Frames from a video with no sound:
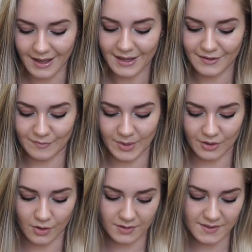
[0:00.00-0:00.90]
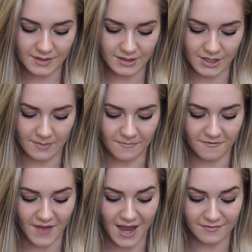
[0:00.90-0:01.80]
I have been going to the gym
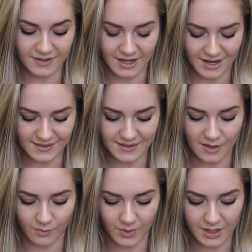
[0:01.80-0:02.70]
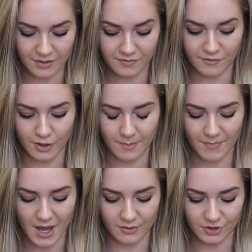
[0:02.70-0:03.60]
5 days a week for
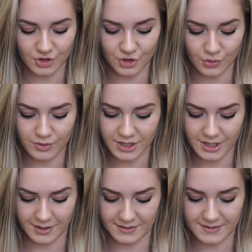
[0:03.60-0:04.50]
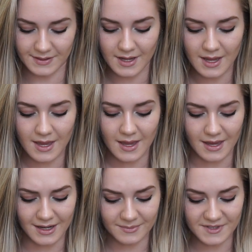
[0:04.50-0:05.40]
about 2 years
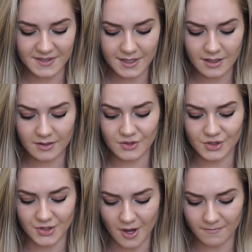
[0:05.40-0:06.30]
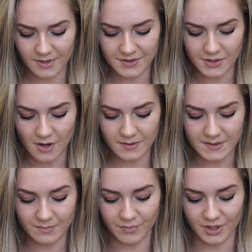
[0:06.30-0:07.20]
and I'm seeing some
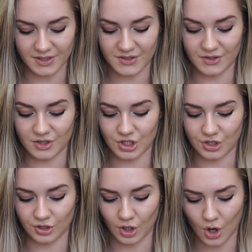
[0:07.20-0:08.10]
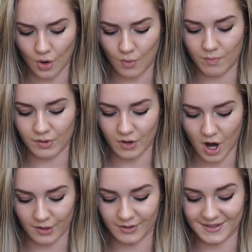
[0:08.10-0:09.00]
results, but it's slow
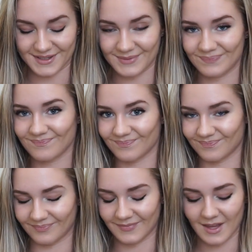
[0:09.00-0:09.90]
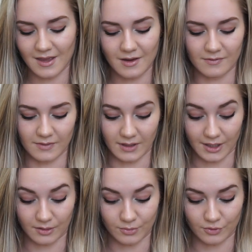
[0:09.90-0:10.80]
progress.
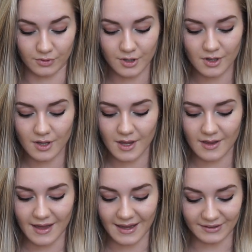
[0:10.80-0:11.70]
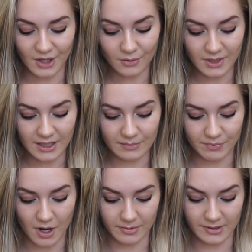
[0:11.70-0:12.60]
Relatable. I don't eat
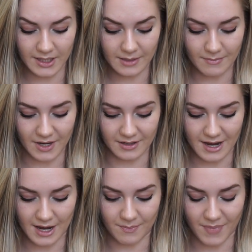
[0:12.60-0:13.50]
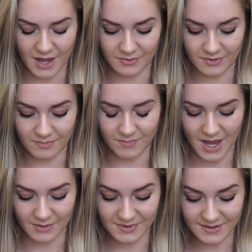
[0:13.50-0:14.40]
properly, my diet
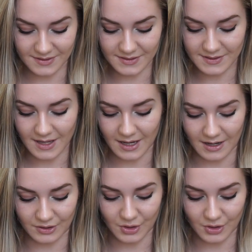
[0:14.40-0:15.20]
bounces, and I